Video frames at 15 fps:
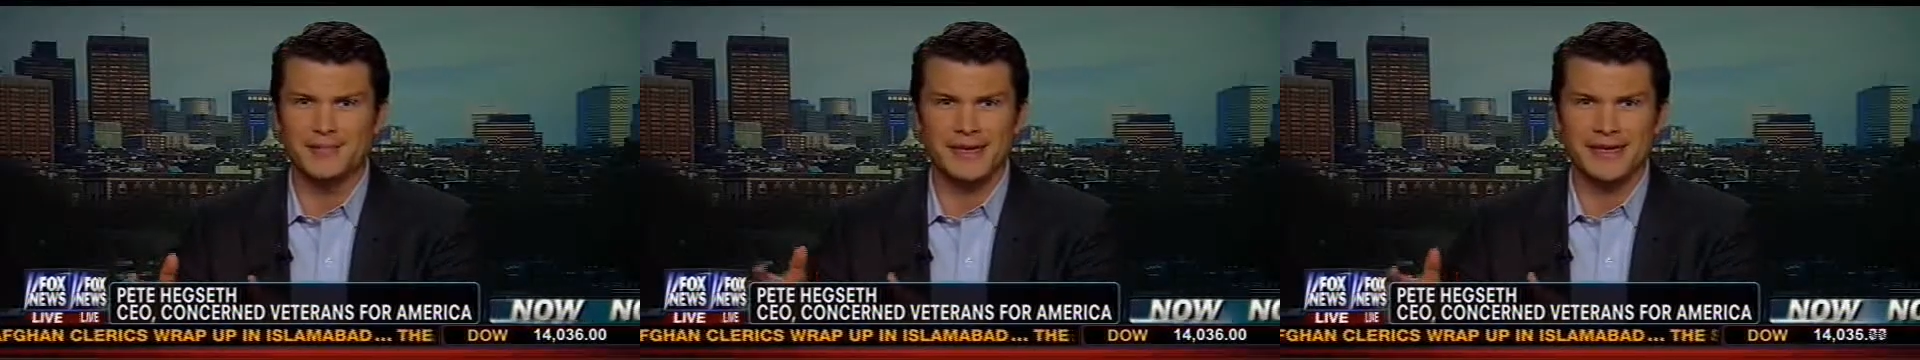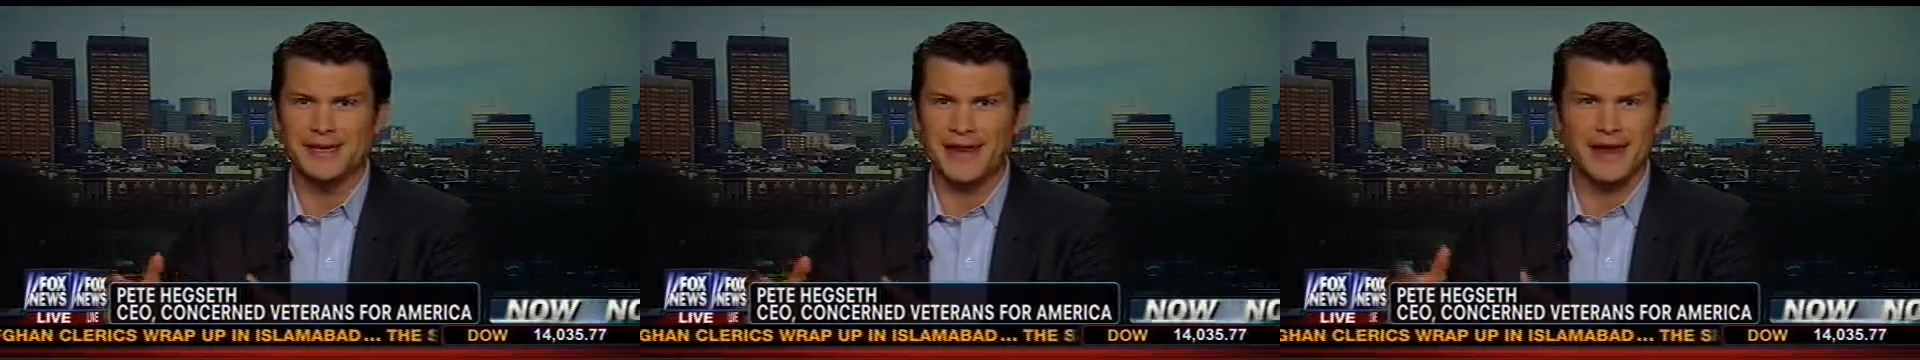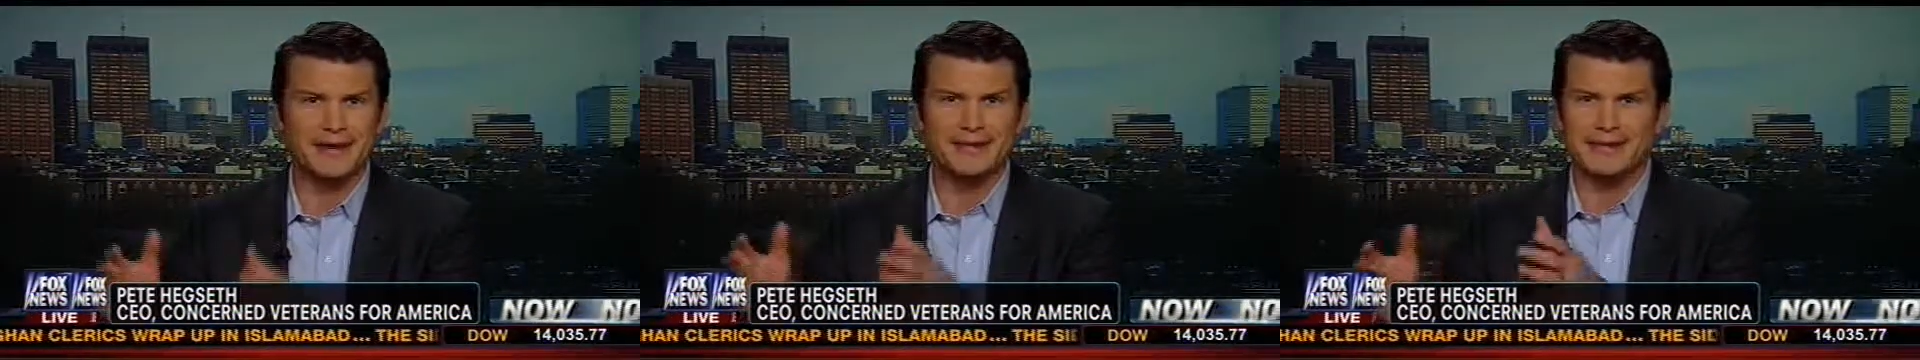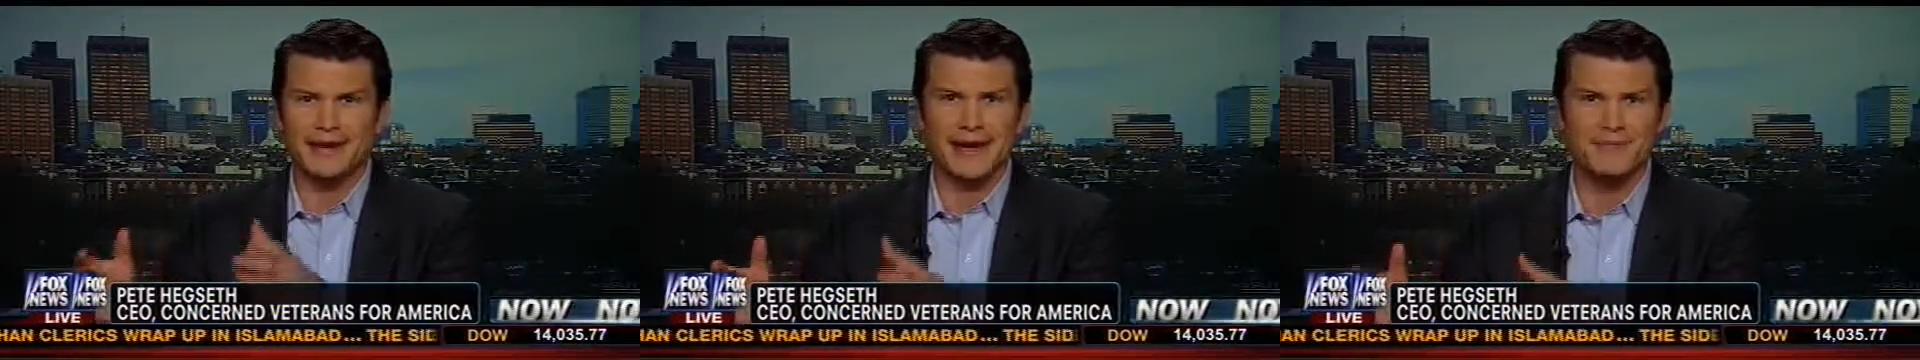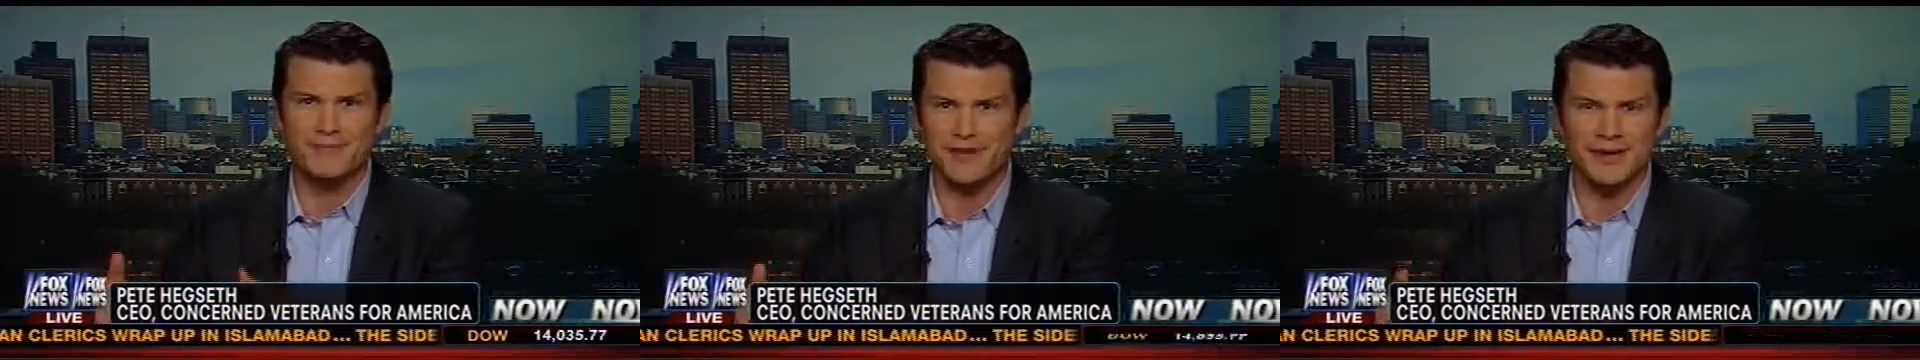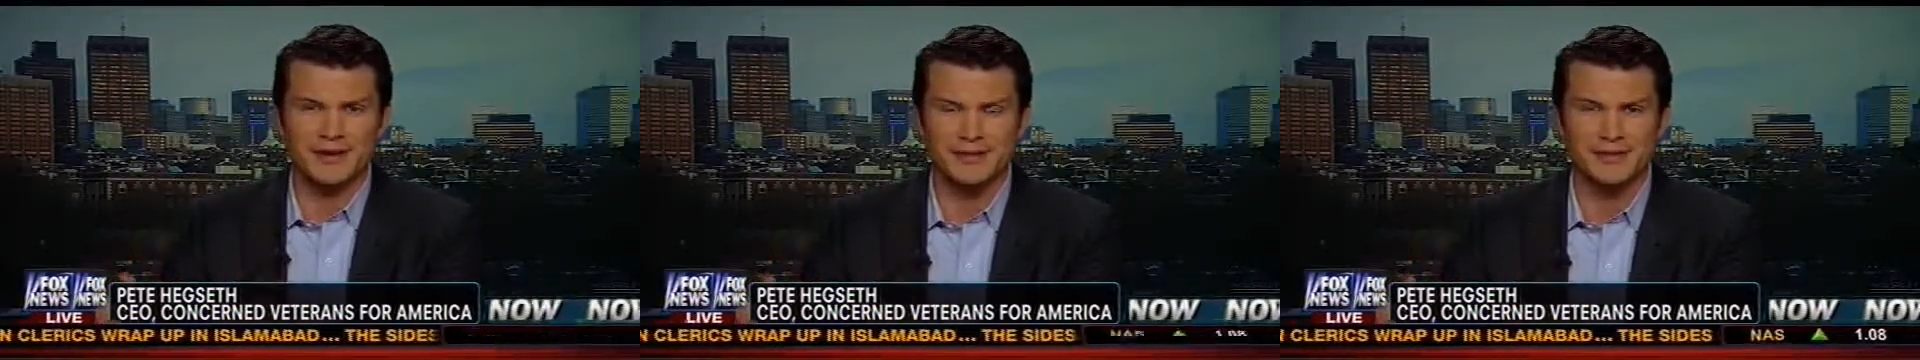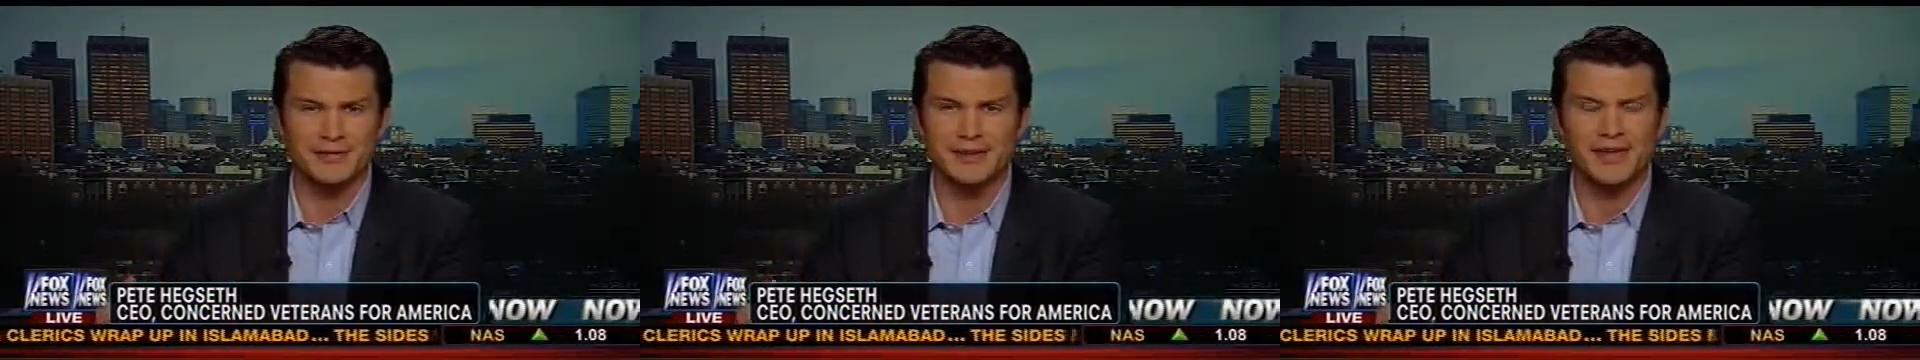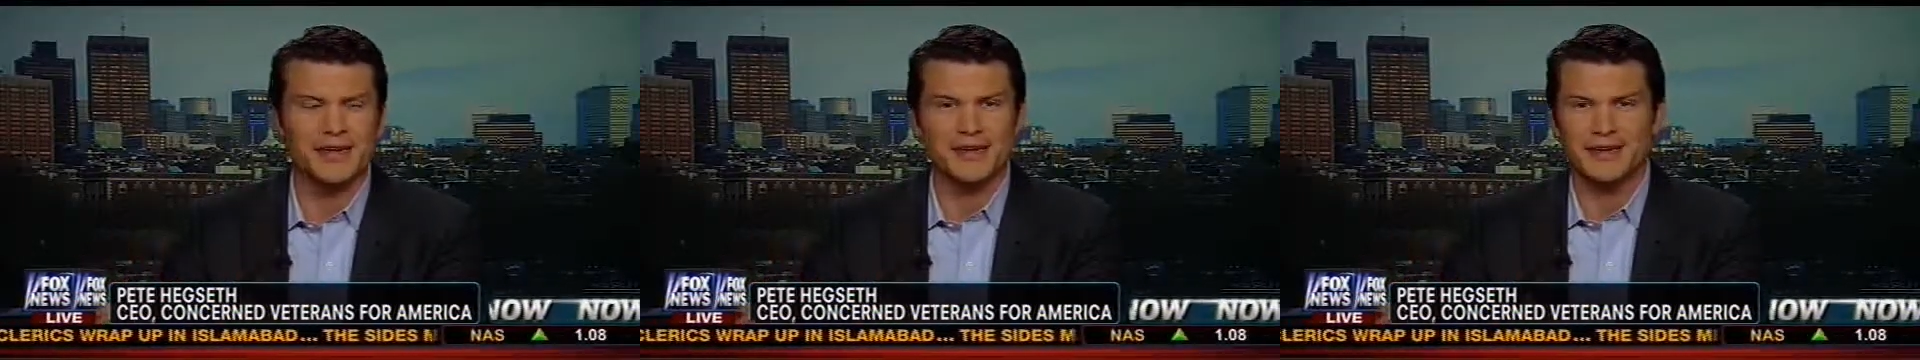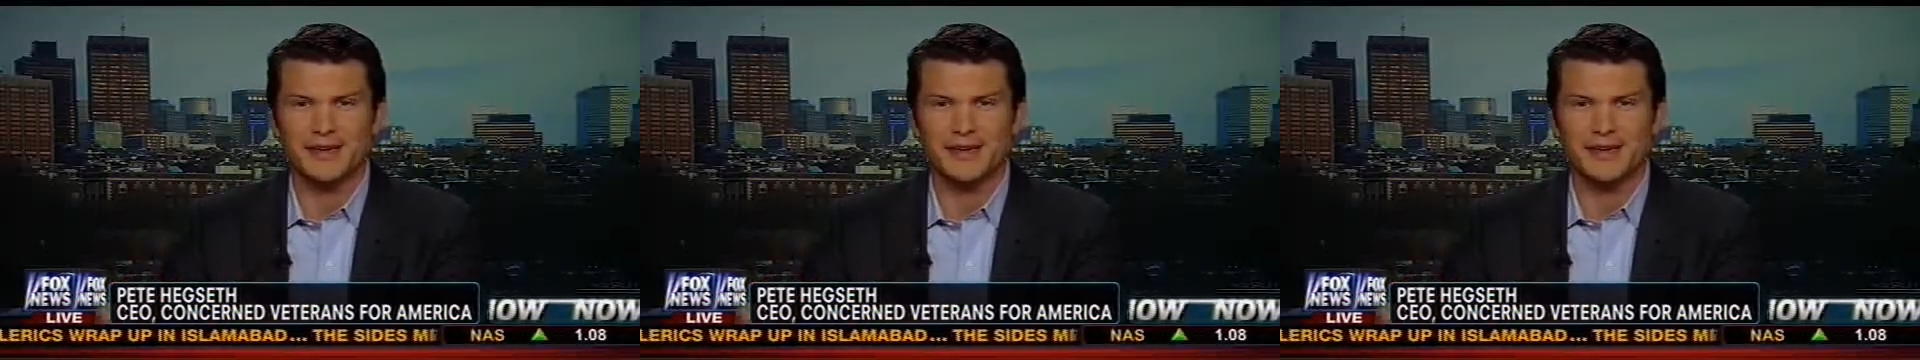and me at Anytime Fitness,